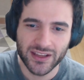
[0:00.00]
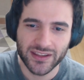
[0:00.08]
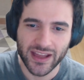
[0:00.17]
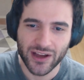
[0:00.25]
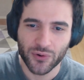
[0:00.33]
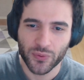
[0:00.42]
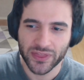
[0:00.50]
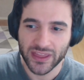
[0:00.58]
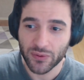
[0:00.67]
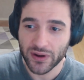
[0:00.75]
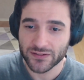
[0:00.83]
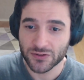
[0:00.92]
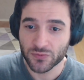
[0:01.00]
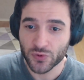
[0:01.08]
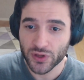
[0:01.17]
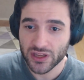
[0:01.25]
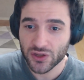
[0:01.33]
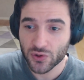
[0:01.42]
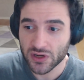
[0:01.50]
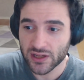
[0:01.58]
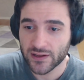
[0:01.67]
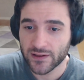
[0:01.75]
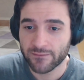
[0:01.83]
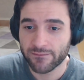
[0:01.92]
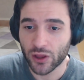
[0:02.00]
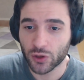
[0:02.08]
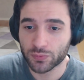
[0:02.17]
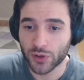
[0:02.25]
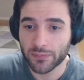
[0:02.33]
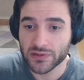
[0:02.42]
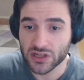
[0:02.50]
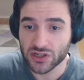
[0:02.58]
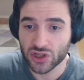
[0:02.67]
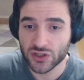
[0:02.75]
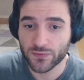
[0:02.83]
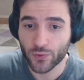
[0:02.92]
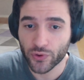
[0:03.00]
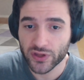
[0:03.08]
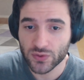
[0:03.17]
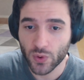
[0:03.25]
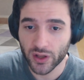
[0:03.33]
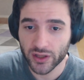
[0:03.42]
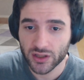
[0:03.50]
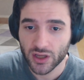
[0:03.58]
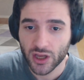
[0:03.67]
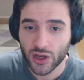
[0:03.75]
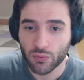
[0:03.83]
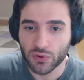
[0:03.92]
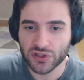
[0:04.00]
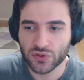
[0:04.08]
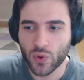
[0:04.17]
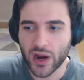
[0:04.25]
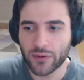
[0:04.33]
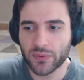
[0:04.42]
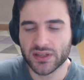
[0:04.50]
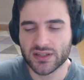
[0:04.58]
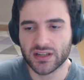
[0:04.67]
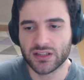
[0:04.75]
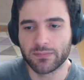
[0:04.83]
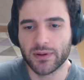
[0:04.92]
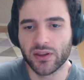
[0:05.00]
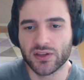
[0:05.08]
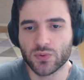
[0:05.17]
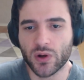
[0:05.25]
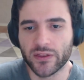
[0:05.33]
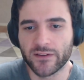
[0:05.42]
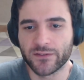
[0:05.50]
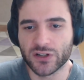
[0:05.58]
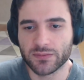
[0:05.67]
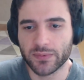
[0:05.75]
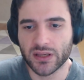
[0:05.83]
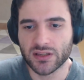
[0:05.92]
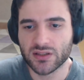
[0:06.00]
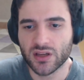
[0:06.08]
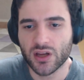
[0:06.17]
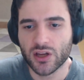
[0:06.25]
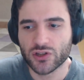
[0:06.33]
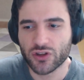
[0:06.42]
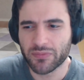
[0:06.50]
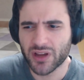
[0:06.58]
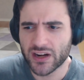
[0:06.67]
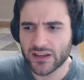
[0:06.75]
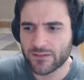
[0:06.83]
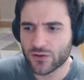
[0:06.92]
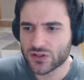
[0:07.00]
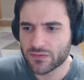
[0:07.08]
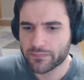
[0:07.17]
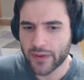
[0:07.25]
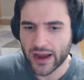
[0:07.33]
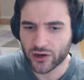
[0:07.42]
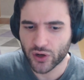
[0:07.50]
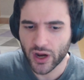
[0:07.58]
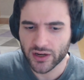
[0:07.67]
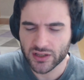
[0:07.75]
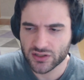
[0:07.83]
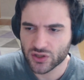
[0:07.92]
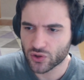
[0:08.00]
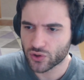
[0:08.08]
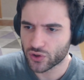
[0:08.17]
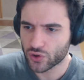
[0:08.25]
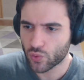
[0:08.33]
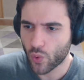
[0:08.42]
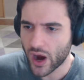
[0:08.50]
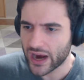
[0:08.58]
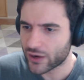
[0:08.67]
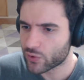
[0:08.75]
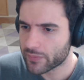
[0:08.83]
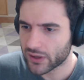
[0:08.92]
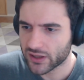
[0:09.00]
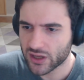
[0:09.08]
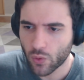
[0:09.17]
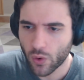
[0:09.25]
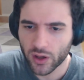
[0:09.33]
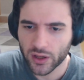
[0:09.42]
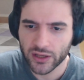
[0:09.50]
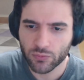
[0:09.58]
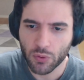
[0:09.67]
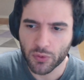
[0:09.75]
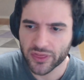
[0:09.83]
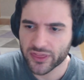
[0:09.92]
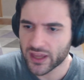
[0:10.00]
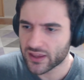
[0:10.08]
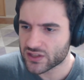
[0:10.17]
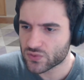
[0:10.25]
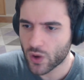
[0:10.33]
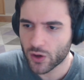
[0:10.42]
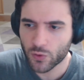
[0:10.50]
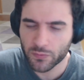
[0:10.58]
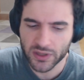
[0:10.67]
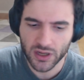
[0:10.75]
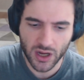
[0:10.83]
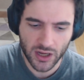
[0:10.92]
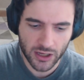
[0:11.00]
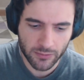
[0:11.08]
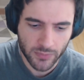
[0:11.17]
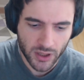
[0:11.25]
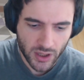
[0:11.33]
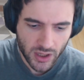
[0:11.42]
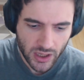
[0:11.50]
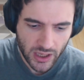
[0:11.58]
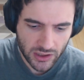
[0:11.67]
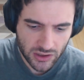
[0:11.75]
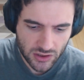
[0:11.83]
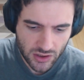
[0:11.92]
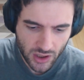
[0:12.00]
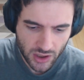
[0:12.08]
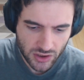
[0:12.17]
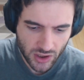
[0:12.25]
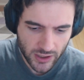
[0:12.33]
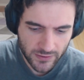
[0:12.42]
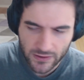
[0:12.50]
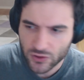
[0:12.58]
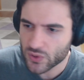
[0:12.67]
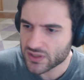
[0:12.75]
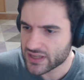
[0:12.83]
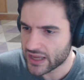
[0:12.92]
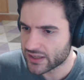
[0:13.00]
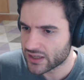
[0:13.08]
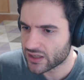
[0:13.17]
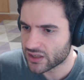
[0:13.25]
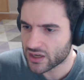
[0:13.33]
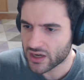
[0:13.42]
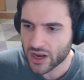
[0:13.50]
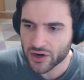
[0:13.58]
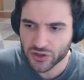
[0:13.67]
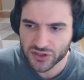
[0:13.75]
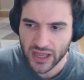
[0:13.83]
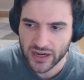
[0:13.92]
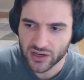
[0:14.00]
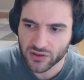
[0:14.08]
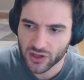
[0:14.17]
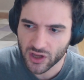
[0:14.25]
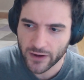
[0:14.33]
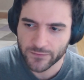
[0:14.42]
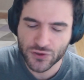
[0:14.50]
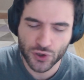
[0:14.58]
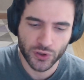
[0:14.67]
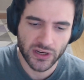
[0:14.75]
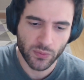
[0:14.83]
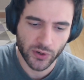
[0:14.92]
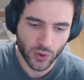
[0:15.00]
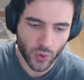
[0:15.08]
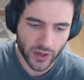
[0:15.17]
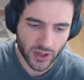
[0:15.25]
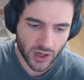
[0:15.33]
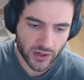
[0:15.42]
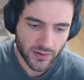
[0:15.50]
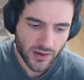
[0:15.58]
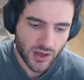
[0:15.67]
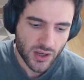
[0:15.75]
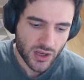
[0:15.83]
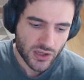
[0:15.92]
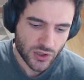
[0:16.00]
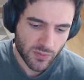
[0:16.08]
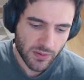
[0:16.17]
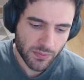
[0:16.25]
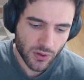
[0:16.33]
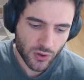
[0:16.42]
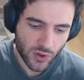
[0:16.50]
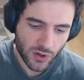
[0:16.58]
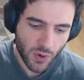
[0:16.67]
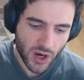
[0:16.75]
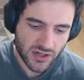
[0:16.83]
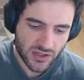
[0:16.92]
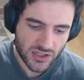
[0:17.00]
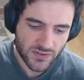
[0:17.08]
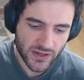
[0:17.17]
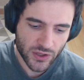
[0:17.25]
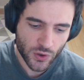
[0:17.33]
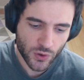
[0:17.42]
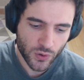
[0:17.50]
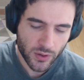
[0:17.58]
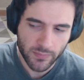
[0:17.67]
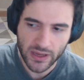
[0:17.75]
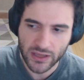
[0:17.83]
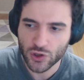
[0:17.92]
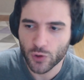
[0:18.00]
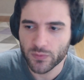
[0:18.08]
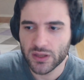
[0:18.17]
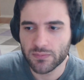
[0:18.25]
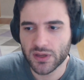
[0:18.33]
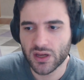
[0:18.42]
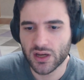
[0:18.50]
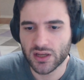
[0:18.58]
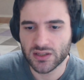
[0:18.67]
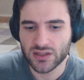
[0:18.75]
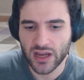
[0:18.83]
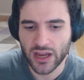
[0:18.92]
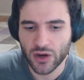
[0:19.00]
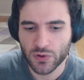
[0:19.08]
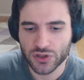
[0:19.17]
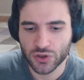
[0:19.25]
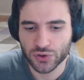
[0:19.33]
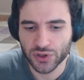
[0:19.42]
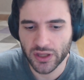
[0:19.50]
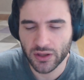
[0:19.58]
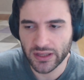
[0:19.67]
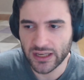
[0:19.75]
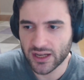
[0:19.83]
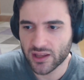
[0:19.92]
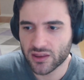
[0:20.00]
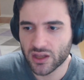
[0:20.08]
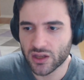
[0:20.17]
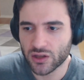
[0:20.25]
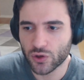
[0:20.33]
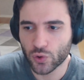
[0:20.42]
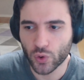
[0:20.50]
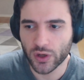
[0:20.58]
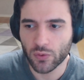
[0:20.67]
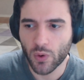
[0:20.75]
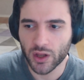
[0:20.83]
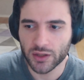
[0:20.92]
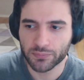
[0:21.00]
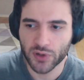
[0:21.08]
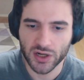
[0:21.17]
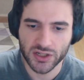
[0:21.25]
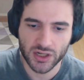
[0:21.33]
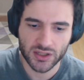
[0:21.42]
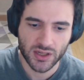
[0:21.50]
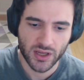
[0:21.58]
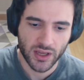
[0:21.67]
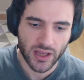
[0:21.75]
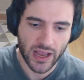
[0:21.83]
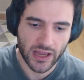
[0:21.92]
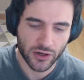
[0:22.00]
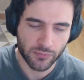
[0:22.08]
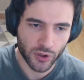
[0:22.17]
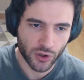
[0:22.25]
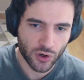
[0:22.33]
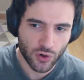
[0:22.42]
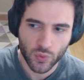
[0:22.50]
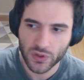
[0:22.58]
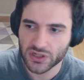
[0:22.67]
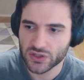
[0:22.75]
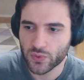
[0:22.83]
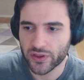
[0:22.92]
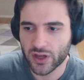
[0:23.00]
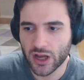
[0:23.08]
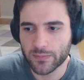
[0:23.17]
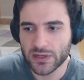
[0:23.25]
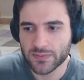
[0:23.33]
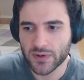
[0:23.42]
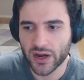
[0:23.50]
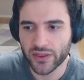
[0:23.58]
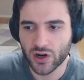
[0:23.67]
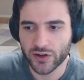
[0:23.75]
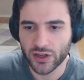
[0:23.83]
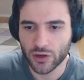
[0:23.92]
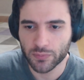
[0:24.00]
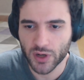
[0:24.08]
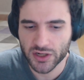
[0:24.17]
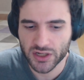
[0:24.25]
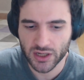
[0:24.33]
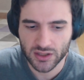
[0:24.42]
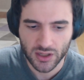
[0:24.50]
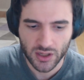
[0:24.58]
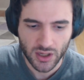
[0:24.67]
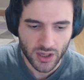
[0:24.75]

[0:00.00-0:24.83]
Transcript: Now, we think we have some really unique value propositions for this wallet, which is why we decided to build this wallet in the first place. So let me kind of give you some background as to why we're building a wallet, what we think this wallet will become, and to kind of get you excited and understanding the kind of journey we're going on. So people who are watching this video may know me because I was originally leading the Yoroi wallet project at Emergo, which is one of the companies behind the Cardano project.